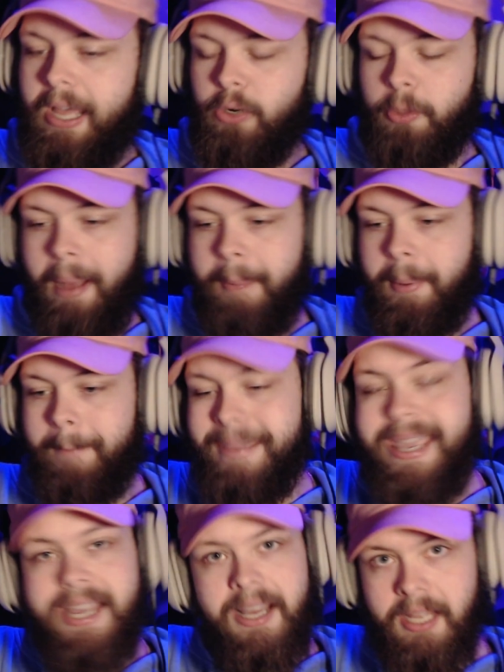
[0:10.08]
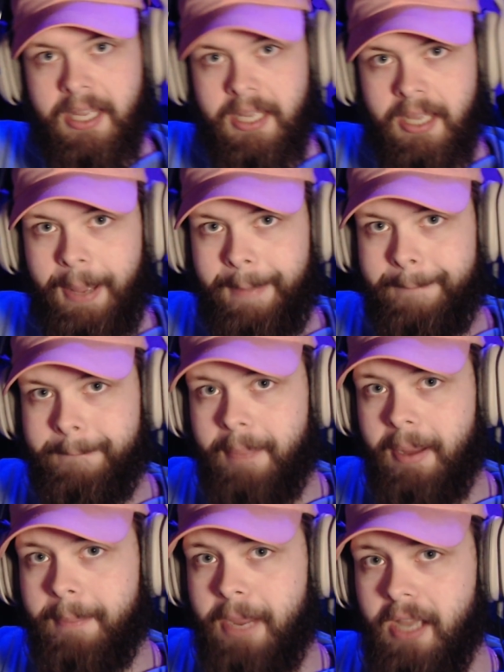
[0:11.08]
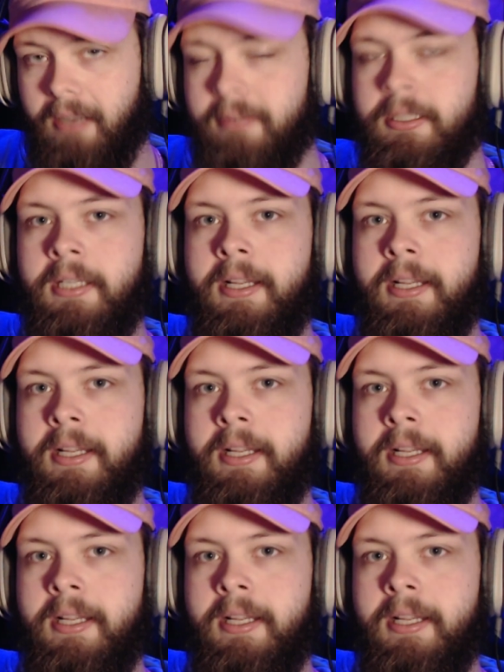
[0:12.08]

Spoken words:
entitled Mama Mia. Mama Mia.